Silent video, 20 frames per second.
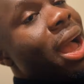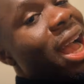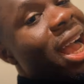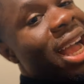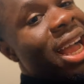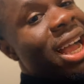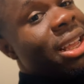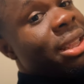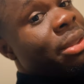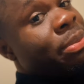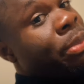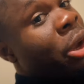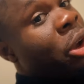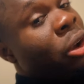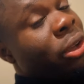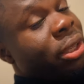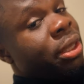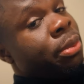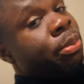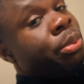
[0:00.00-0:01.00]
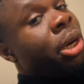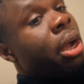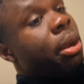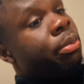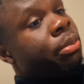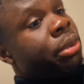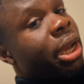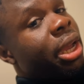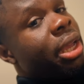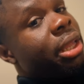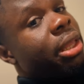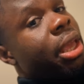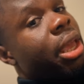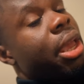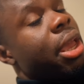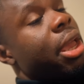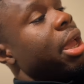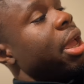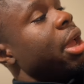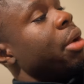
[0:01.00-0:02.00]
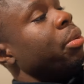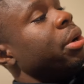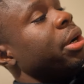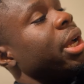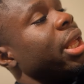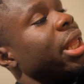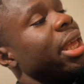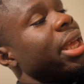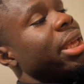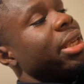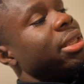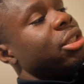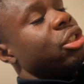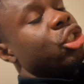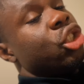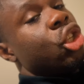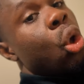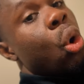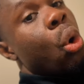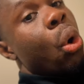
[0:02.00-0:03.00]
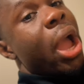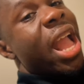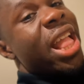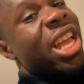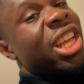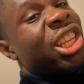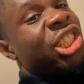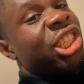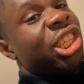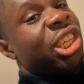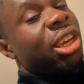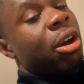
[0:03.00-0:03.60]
And because it's brown bread, it will release slow energy